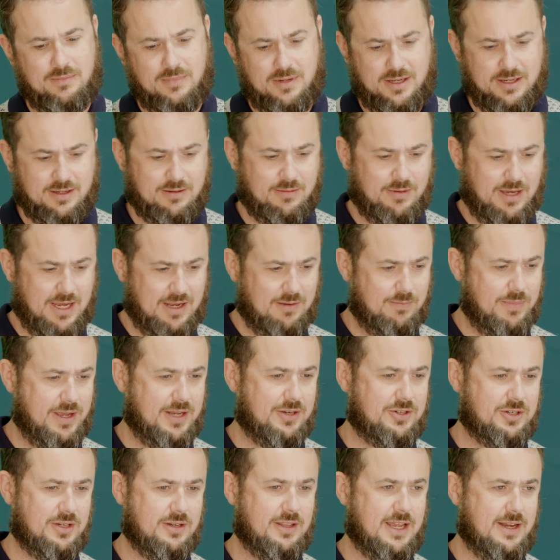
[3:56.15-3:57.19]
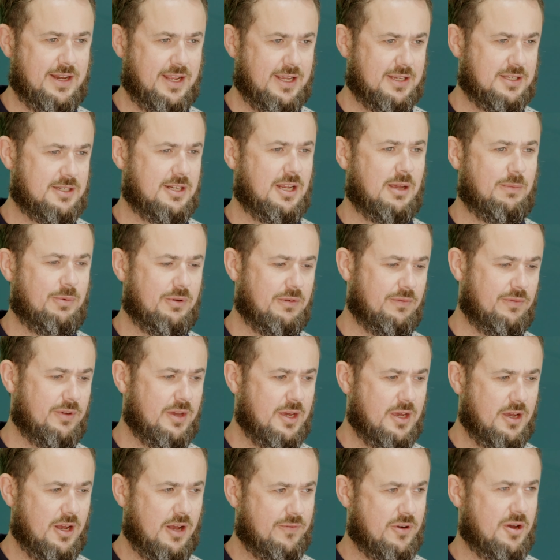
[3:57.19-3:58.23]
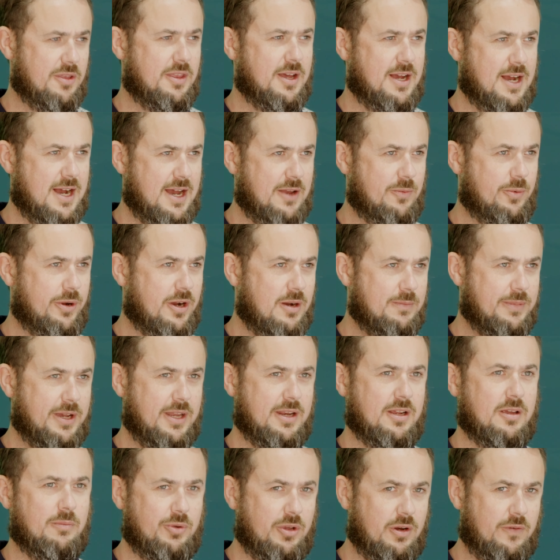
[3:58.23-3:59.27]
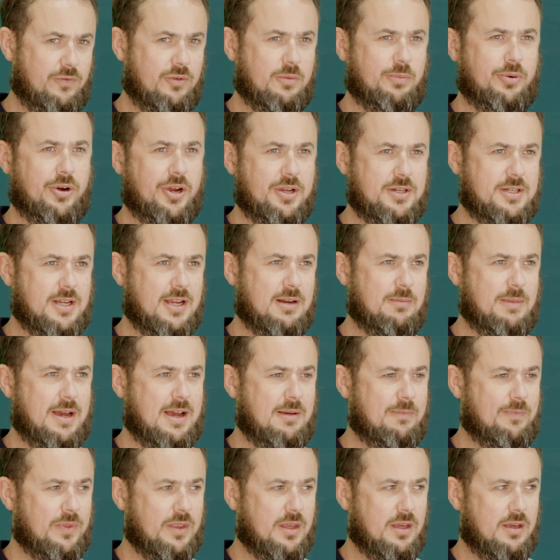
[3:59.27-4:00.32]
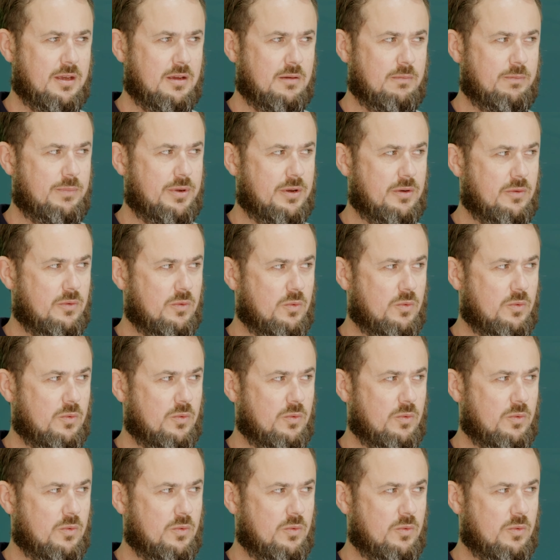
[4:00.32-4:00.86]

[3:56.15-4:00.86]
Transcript: Like Ed mentioned, that next step of, I've got the hardware, I'm getting a beautiful protein map, but